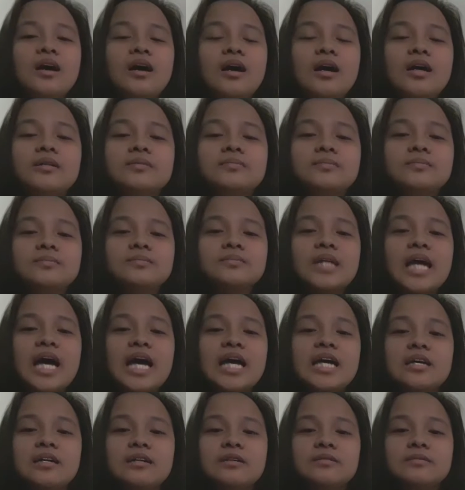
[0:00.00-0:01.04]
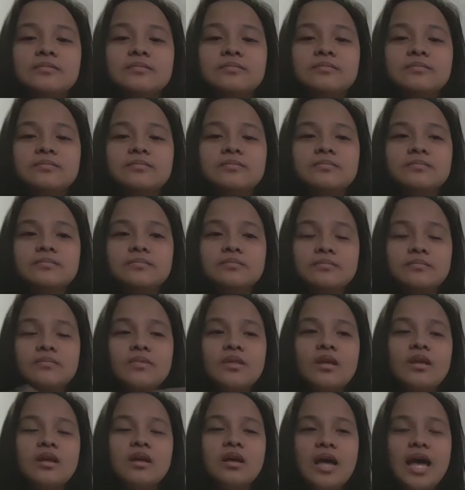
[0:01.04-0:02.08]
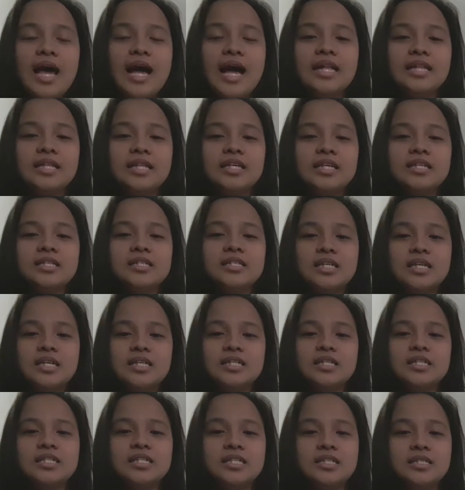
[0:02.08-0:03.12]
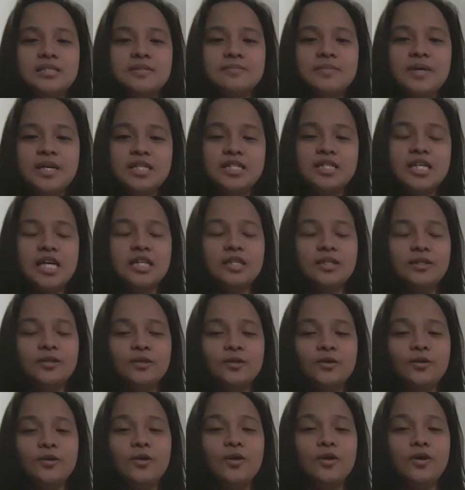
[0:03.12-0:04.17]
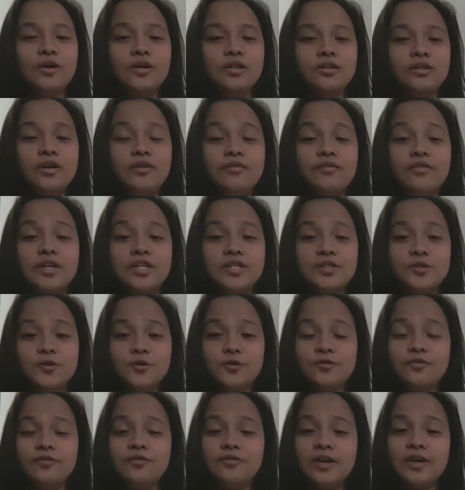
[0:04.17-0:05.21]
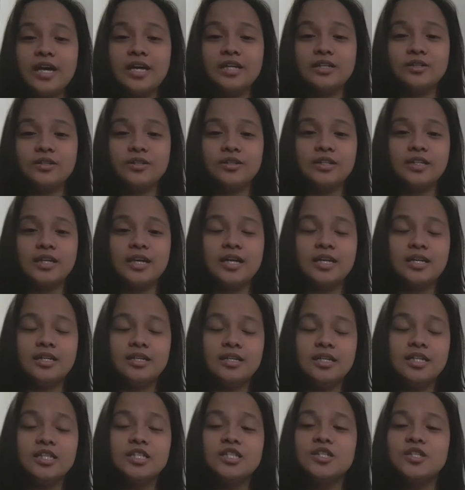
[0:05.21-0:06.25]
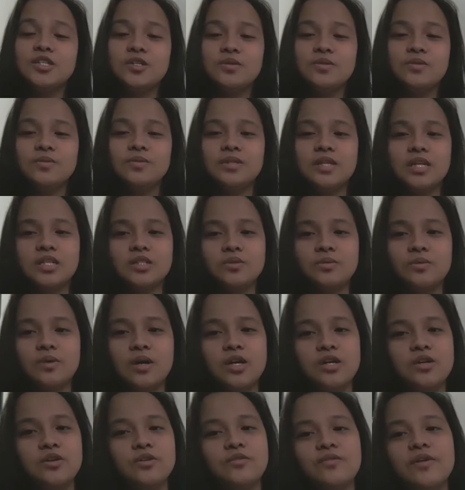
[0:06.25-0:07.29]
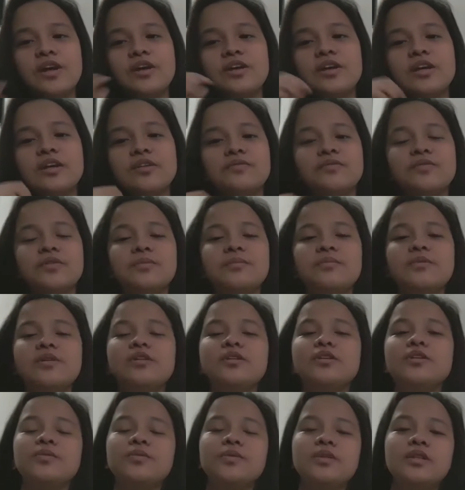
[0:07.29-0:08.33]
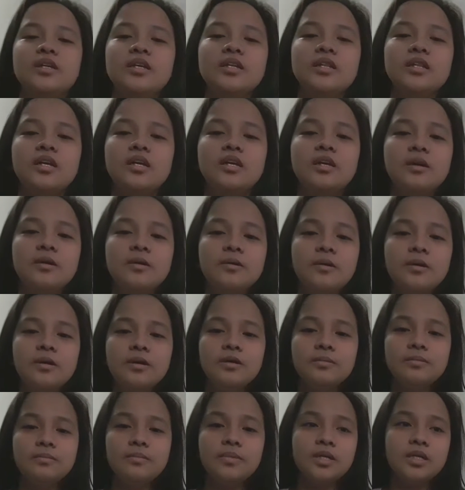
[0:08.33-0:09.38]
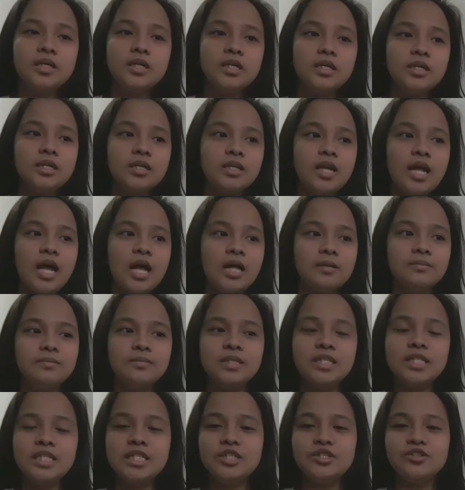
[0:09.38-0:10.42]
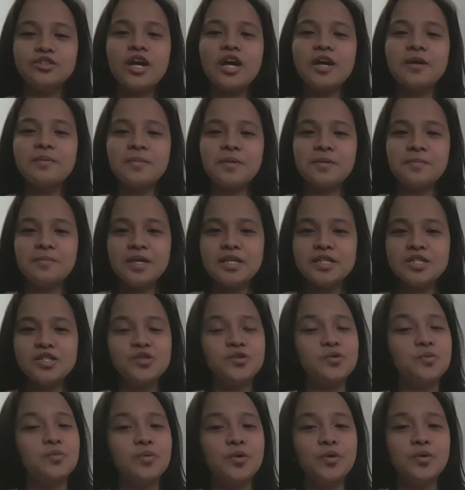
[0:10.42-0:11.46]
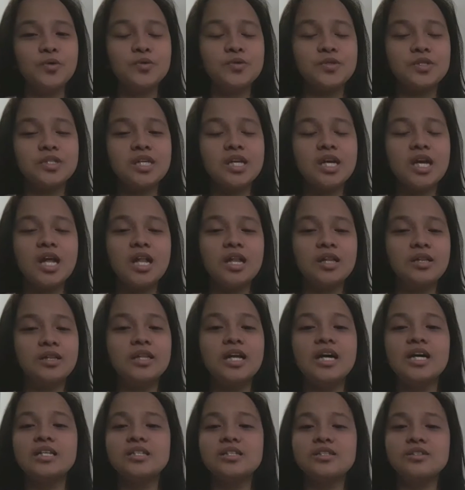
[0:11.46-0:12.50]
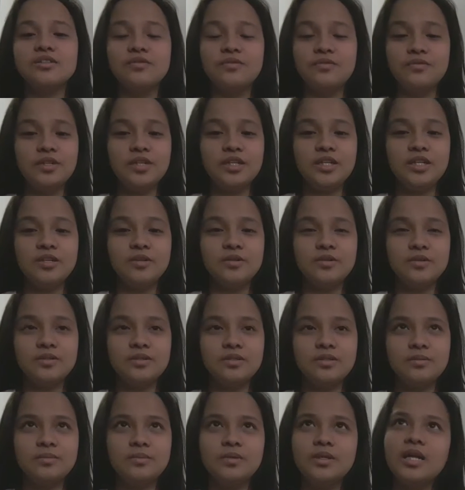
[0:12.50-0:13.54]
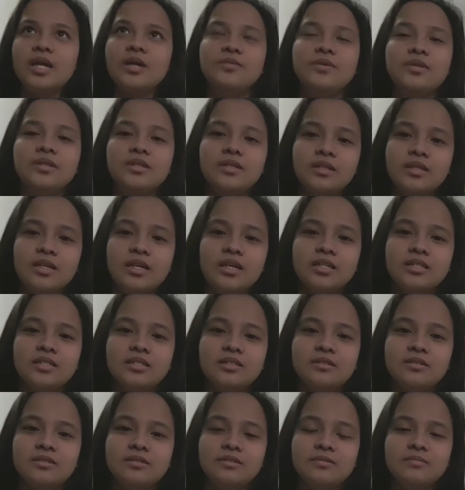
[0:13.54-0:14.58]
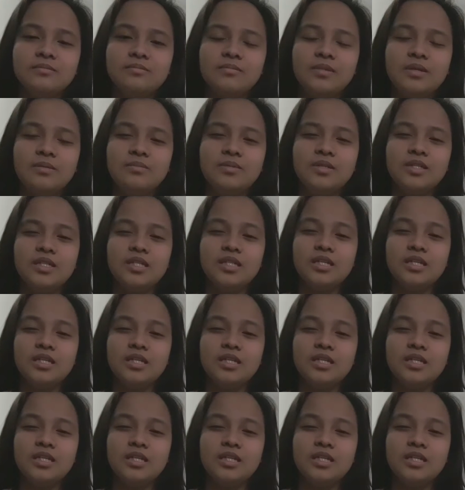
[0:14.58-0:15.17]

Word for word: Um, I am Alex and this is my channel called Friendzoned Fangirl and it's new that's why you're very unfamiliar with it but I'll be trying my best to post lots of videos but not really lots maybe